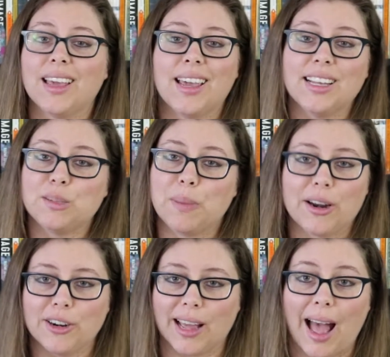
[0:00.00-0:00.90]
It's
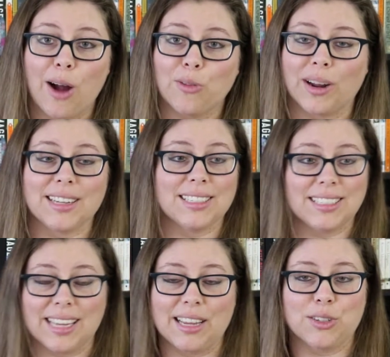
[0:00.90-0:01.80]
better to outright
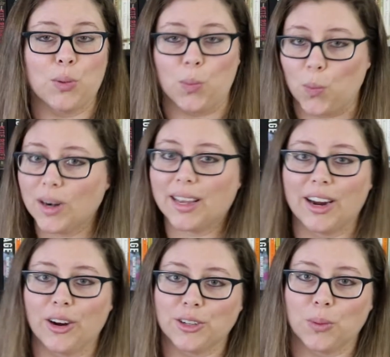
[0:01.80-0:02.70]
state what a
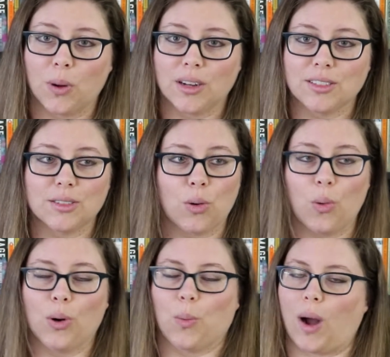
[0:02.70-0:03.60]
character wants
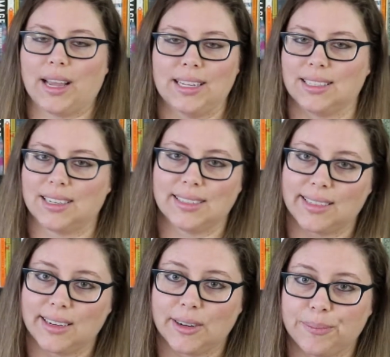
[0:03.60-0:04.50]
or why he's in a
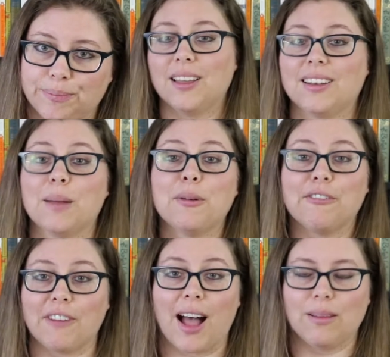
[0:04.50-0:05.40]
scene. Number
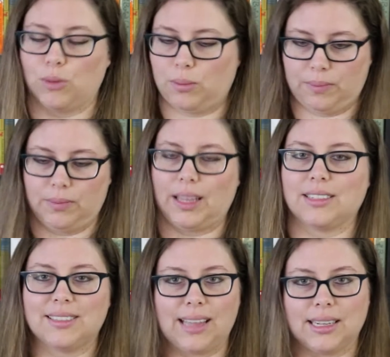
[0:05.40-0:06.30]
5,
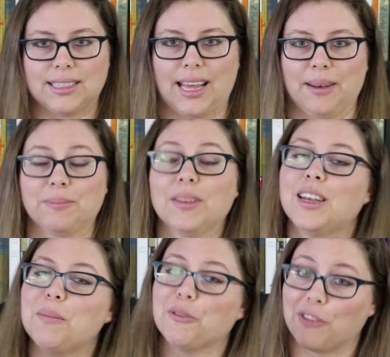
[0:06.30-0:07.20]
that's 10.
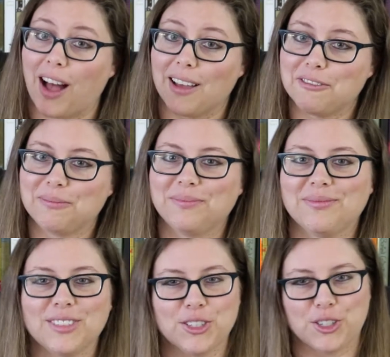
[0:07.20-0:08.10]
Number 5,
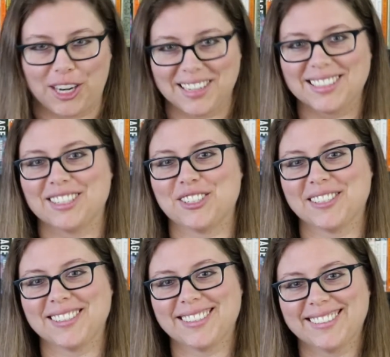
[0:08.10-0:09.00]

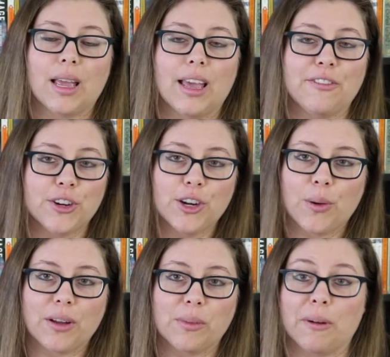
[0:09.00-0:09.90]
transitions. If you're
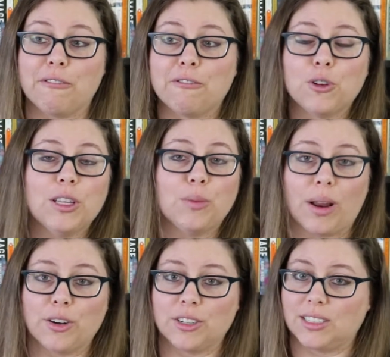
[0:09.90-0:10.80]
going from a fully
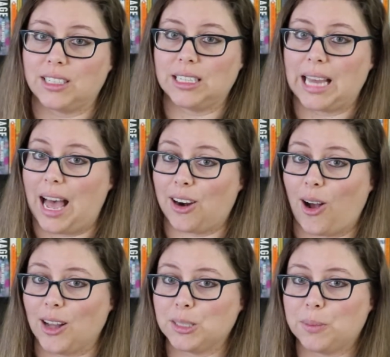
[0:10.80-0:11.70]
rendered scene at a
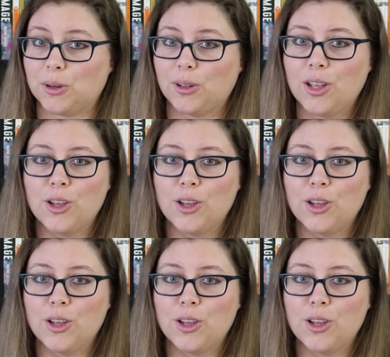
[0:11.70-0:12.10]
hospital